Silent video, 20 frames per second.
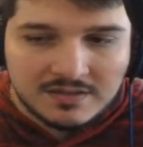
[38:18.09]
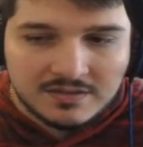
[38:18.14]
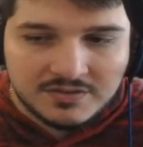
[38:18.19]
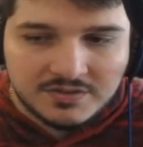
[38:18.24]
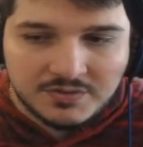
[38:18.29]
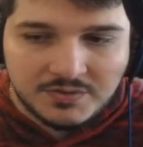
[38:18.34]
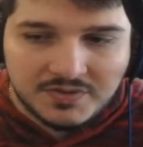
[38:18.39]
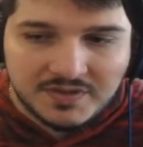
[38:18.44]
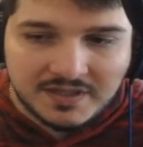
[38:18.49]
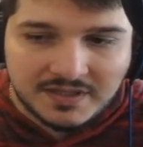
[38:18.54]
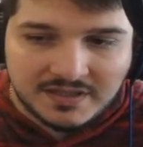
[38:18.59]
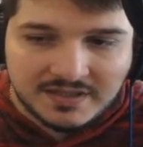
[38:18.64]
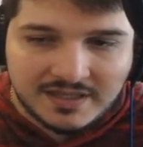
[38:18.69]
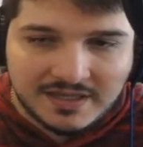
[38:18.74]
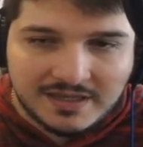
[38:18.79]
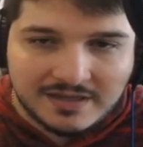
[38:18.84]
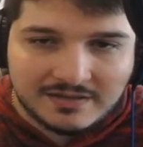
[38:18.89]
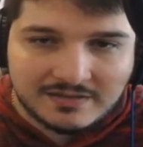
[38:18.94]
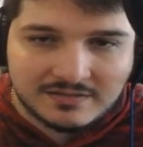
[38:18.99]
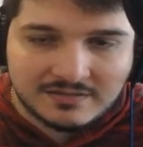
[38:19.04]
Do you think
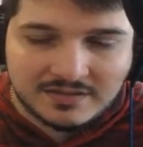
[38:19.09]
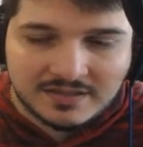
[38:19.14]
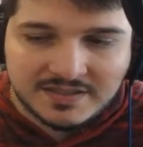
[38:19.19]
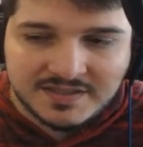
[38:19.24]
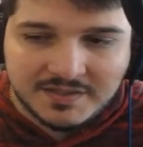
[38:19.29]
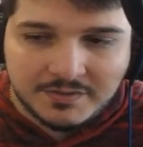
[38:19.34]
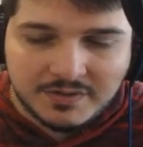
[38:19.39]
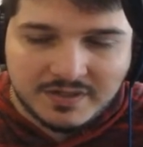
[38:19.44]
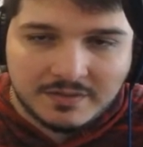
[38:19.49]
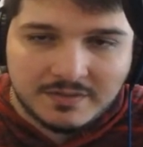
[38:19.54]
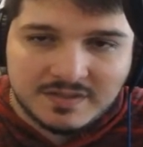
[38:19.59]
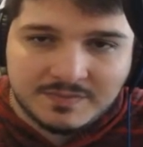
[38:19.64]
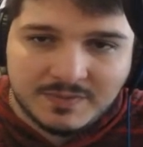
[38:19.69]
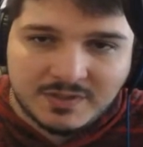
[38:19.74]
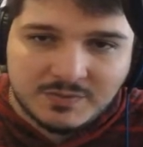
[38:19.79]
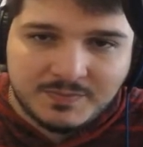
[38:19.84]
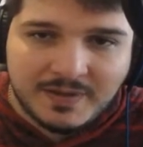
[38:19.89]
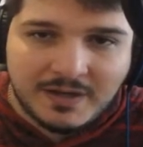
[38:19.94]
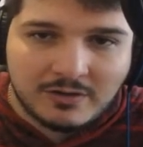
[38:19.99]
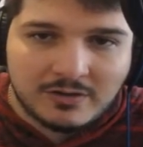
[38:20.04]
that, considering as
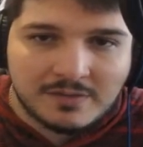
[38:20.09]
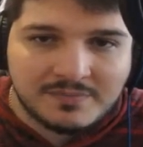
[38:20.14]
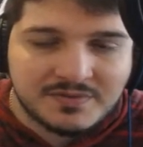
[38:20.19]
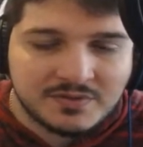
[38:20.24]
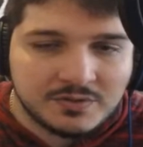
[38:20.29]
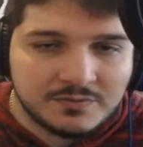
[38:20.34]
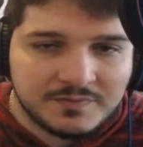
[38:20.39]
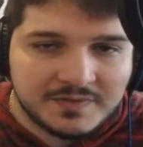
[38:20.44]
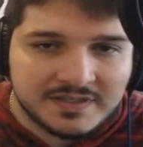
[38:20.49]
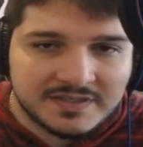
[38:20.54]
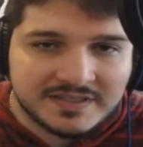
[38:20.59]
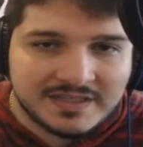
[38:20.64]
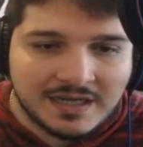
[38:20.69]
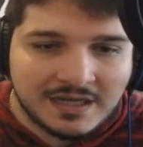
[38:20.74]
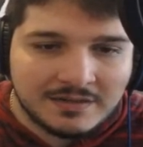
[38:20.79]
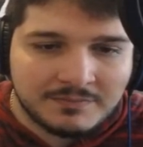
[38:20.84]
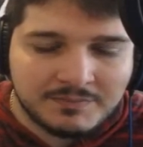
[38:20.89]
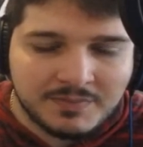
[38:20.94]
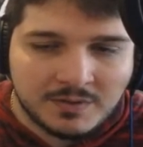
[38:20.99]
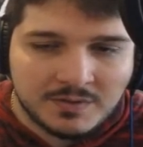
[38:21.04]
much power-ups Luffy has
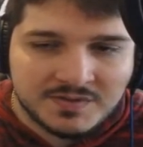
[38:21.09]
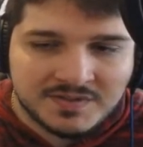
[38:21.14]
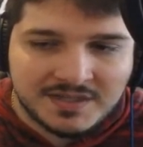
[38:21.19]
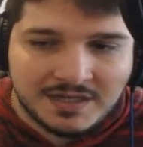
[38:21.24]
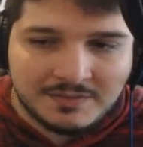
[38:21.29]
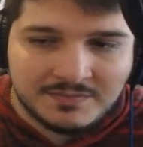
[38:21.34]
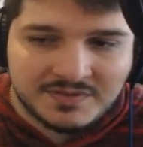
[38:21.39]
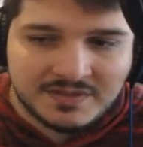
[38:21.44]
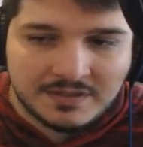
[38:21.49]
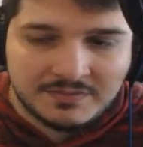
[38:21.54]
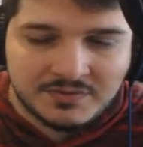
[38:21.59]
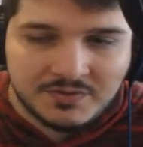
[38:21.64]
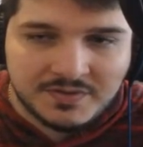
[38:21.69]
gotten post-time skip,